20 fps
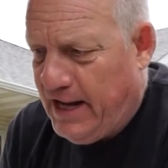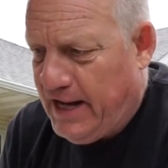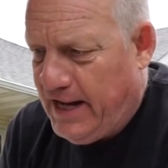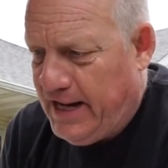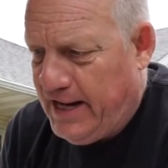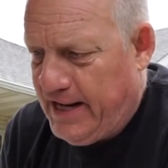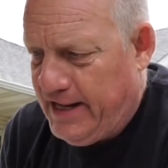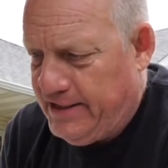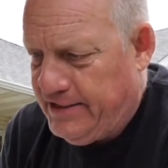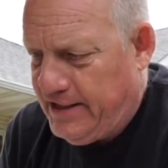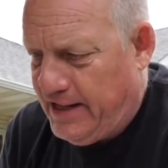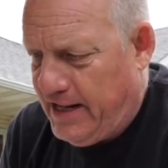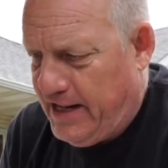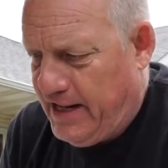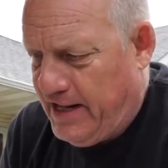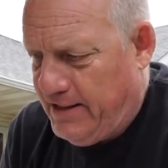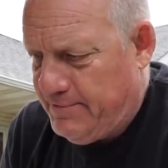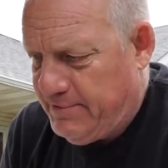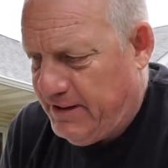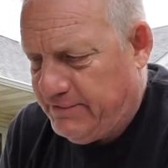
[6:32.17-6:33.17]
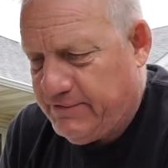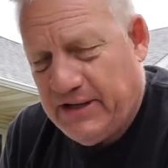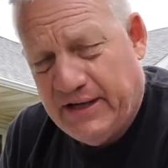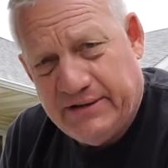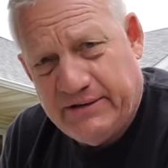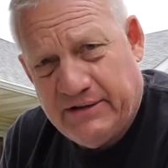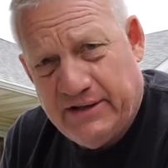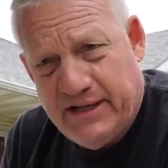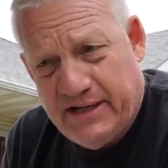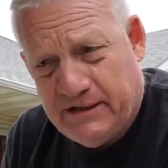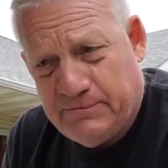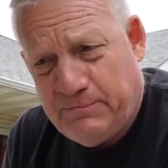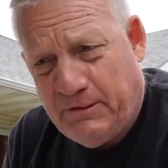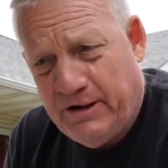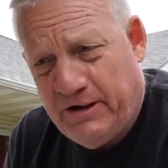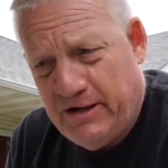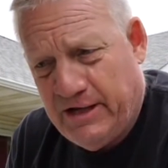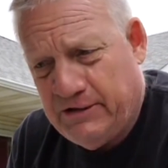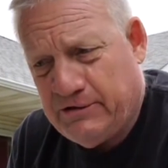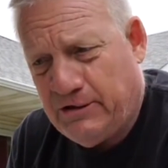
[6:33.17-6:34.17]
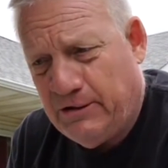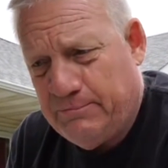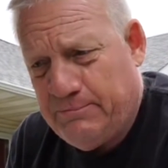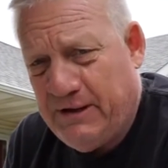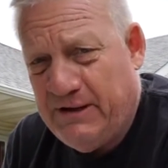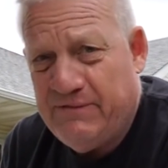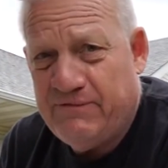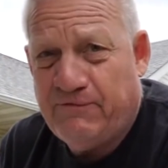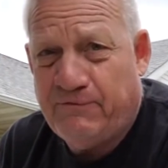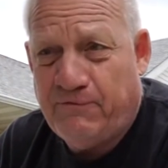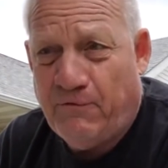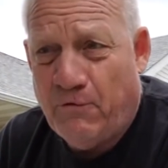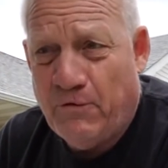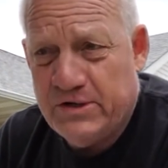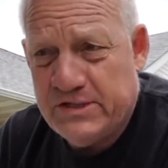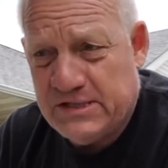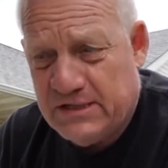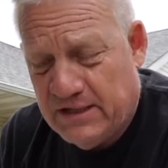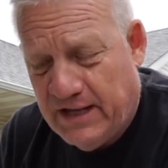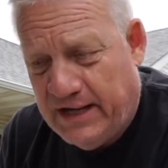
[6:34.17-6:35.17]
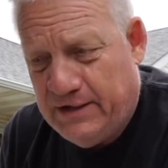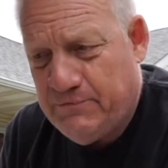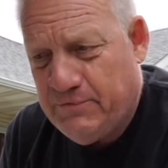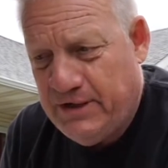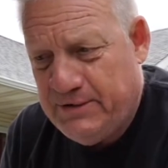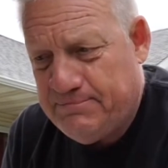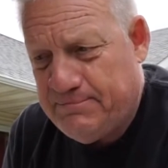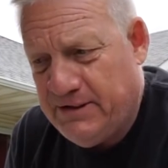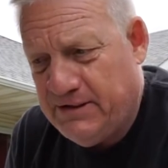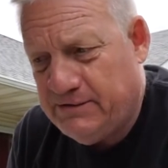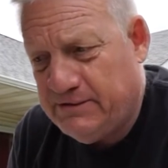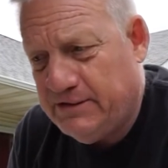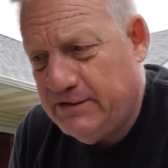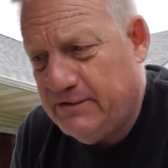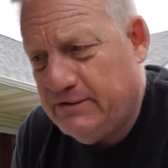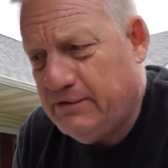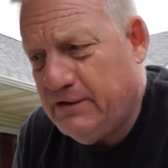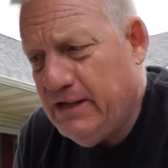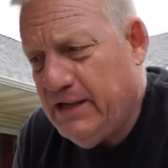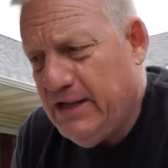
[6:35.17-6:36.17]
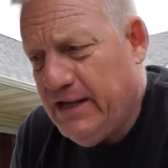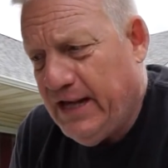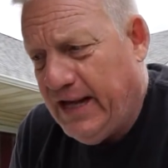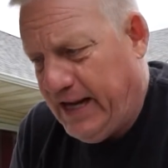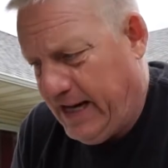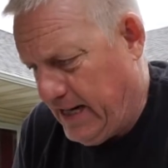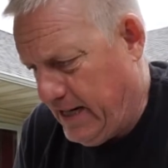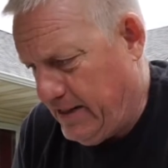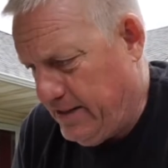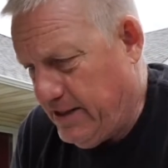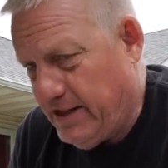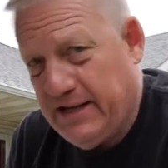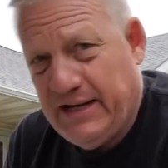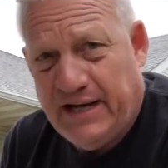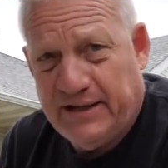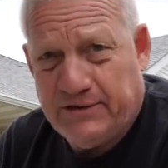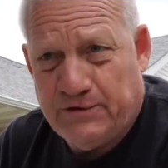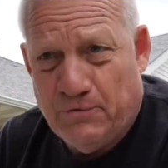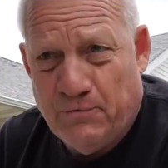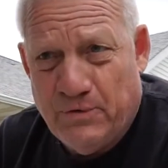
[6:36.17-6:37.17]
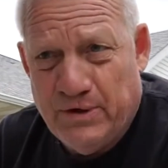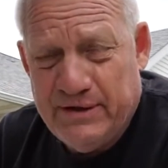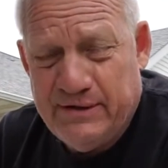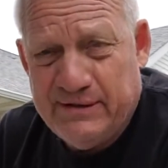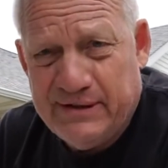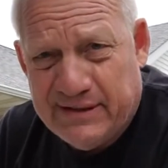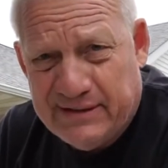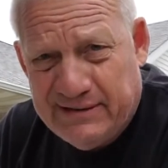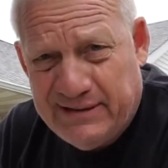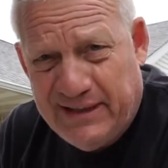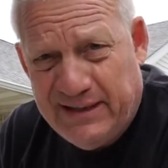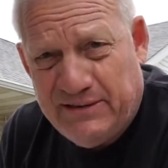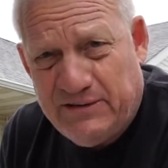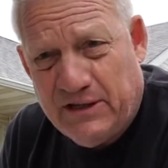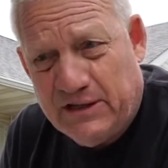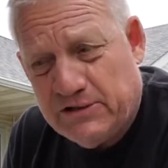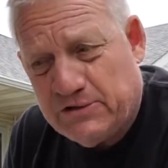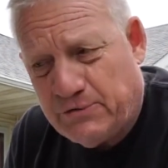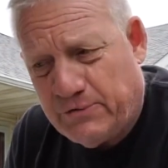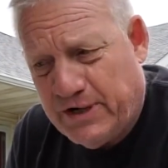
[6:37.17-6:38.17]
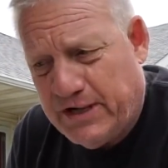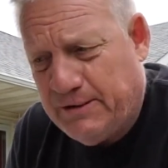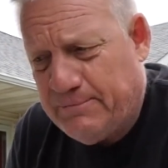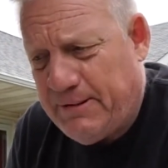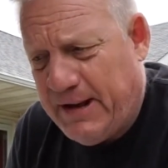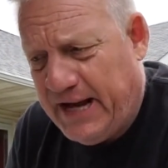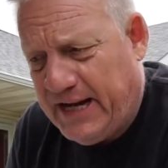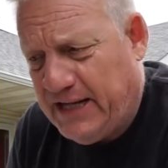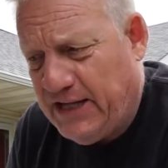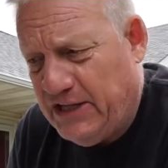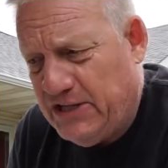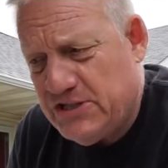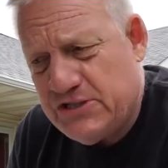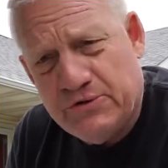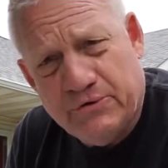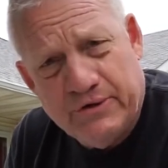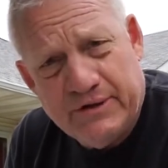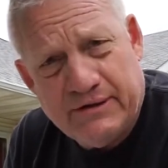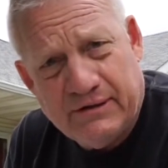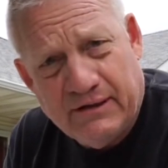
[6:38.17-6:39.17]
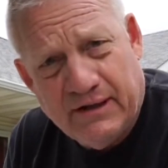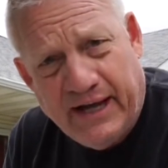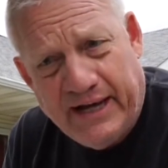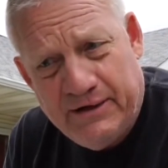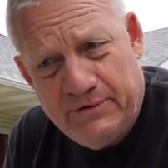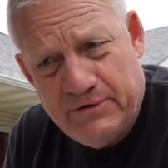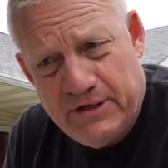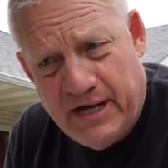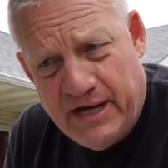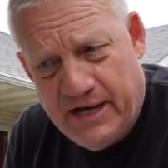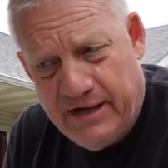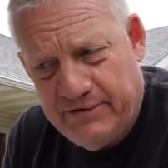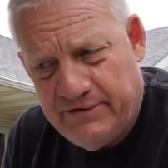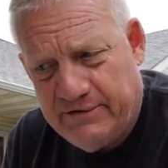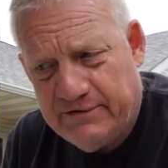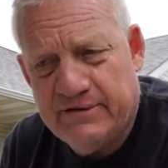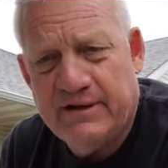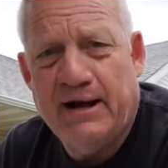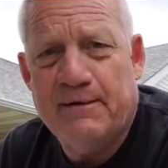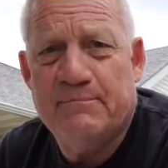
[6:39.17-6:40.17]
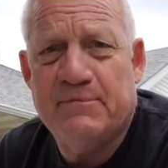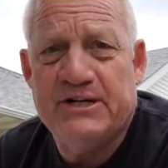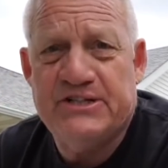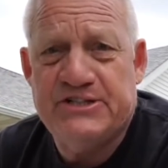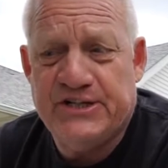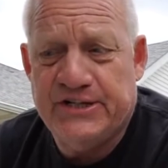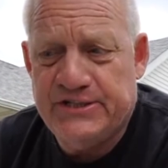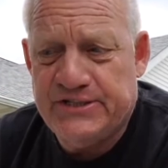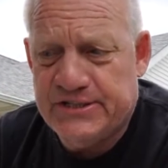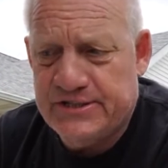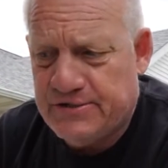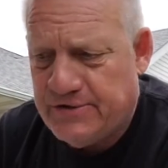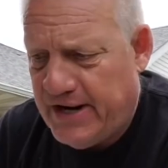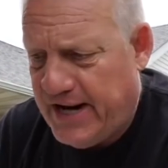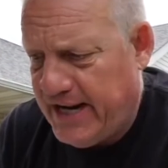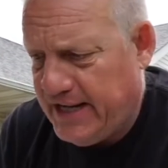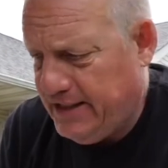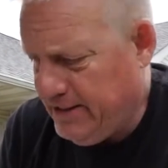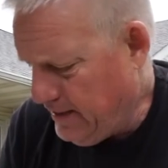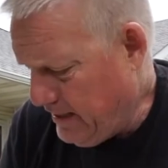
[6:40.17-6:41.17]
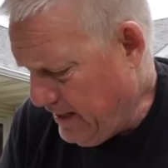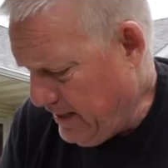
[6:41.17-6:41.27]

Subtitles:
And I've got the SRP forged lightweight pistons, and they got the 1/16 inch ring package, so it's light, there's not much engine drag.